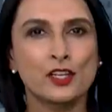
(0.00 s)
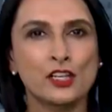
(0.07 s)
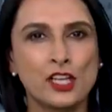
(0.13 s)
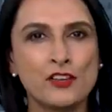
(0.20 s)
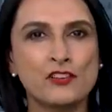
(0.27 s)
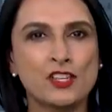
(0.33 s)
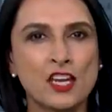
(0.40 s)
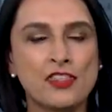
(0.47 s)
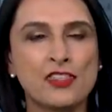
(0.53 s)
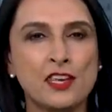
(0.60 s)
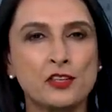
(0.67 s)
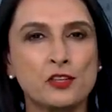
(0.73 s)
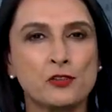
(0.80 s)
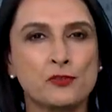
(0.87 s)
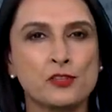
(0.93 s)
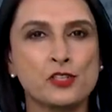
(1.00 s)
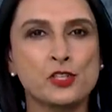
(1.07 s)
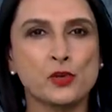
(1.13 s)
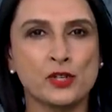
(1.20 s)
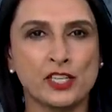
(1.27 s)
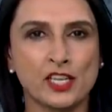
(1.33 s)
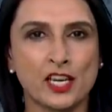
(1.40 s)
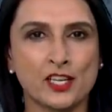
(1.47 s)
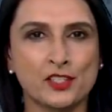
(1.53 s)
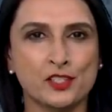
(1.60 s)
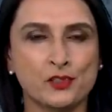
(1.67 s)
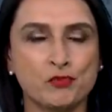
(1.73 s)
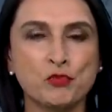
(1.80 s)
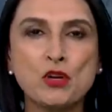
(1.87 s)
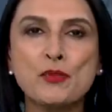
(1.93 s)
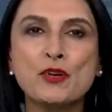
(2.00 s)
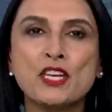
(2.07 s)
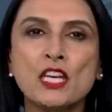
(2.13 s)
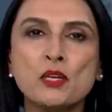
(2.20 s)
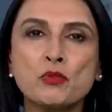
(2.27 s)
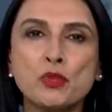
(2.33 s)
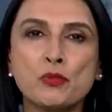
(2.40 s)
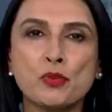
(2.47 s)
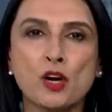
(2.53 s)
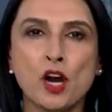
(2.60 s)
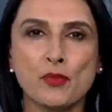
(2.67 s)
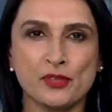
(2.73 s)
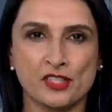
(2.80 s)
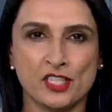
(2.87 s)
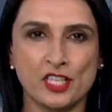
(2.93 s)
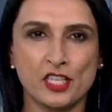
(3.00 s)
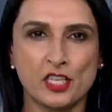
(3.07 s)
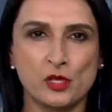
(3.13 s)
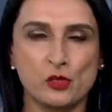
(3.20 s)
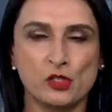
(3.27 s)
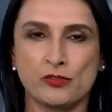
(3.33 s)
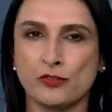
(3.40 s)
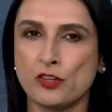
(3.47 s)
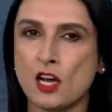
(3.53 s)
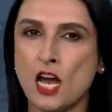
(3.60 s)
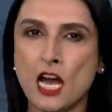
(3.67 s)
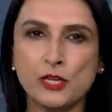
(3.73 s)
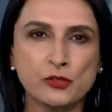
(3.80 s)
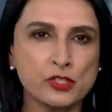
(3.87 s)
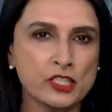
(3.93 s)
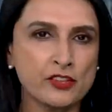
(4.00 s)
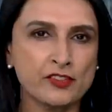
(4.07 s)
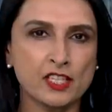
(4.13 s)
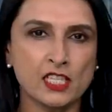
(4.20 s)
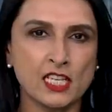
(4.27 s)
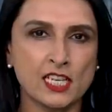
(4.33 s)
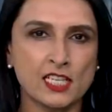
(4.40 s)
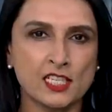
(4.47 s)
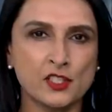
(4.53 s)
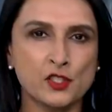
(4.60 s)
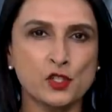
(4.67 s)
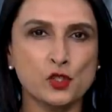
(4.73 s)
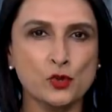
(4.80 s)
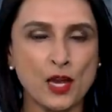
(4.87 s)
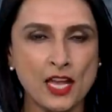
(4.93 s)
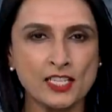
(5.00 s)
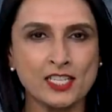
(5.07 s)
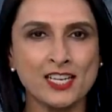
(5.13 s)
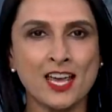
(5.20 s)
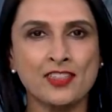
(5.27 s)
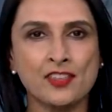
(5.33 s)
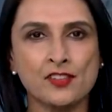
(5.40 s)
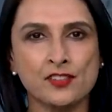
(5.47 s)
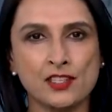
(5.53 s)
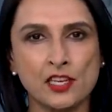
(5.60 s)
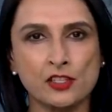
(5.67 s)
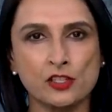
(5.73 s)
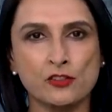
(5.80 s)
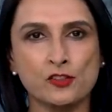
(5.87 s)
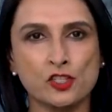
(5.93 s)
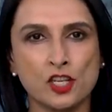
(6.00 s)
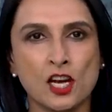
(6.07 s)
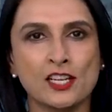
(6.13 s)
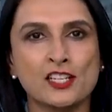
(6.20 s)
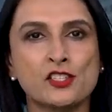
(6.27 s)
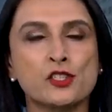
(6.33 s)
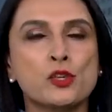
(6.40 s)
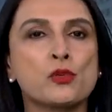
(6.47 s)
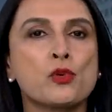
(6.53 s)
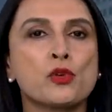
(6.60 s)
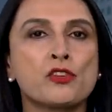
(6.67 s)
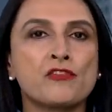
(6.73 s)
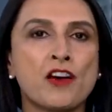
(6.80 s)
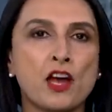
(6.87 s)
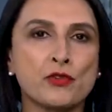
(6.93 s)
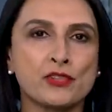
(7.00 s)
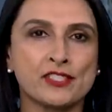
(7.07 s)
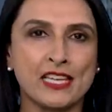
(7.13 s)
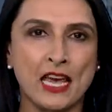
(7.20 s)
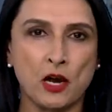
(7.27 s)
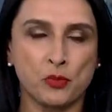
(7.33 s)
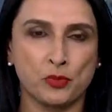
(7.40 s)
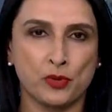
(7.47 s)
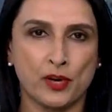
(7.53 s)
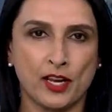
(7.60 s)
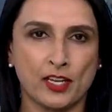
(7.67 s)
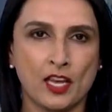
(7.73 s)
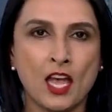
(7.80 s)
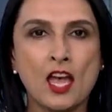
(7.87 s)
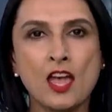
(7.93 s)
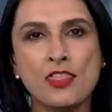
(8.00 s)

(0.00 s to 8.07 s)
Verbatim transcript: Good evening and thank you for joining us. We begin with promising news for hundreds of Canadians stranded at the center of China's coronavirus outbreak.